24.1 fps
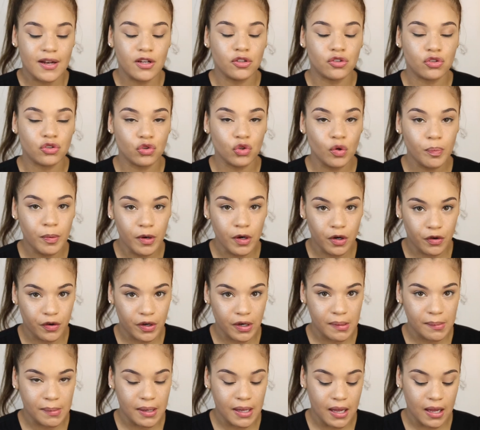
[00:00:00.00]
It is super
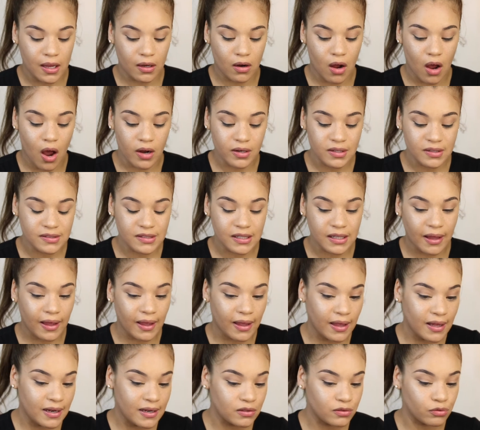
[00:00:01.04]
creamy and honestly,
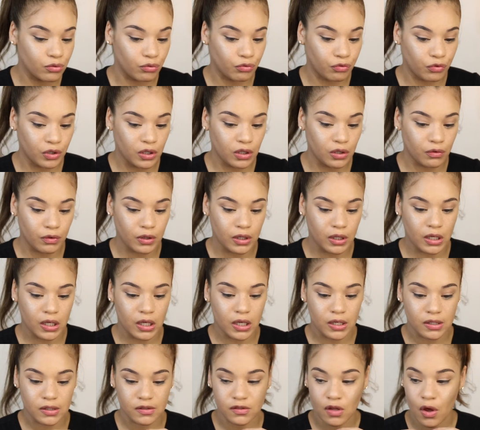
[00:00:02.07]
like, it is really, really
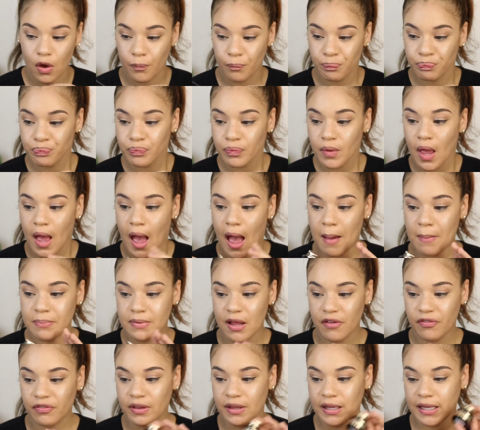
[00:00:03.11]
good. So I'm
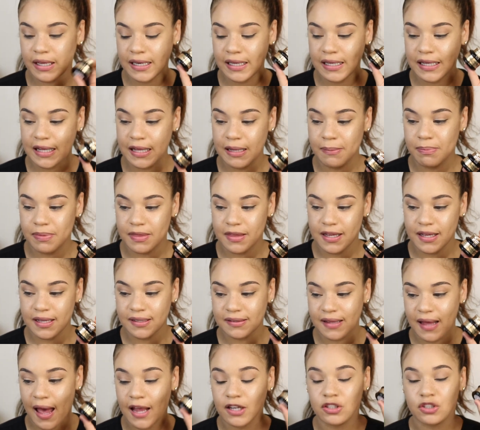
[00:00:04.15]
definitely gonna keep
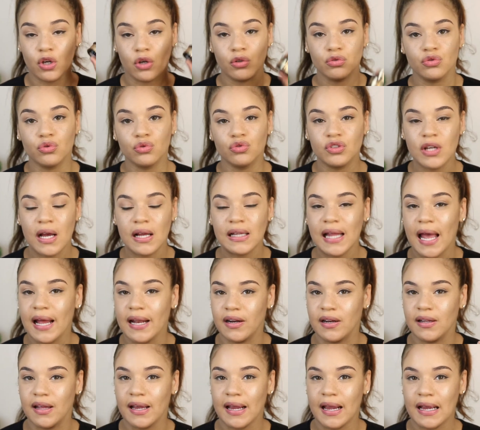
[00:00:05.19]
this. I don't do gel
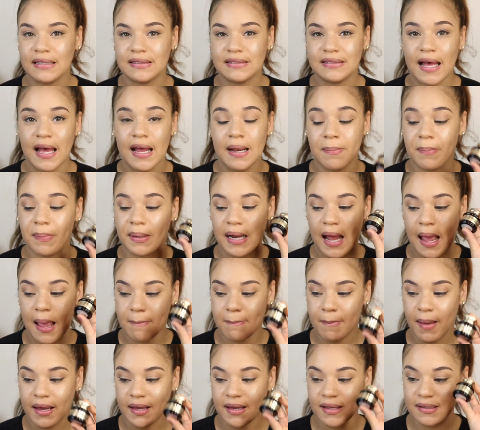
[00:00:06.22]
liner, like I said, but I
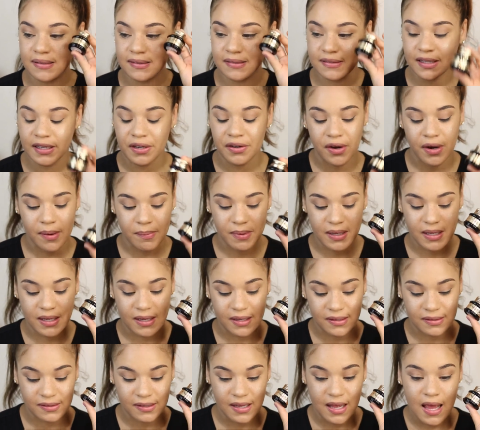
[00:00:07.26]
might consider it
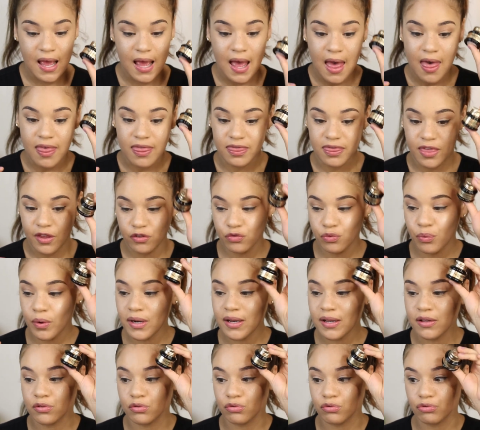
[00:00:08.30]
because this
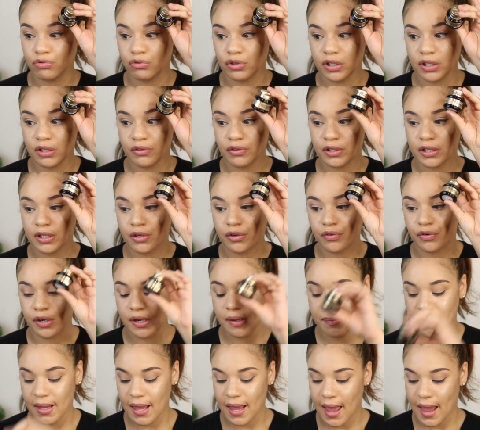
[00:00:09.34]
one is really, really
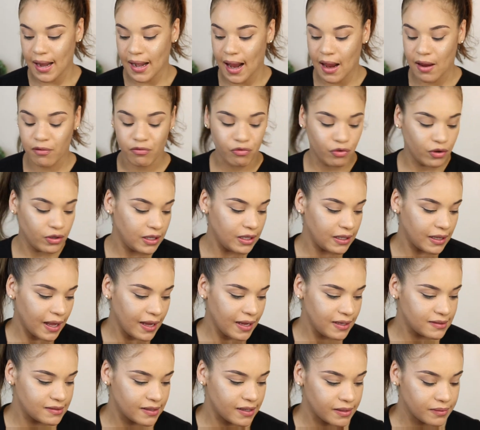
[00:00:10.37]
creamy and I really
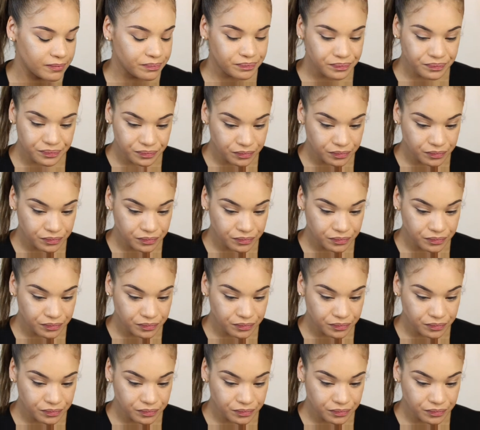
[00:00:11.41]
liked it.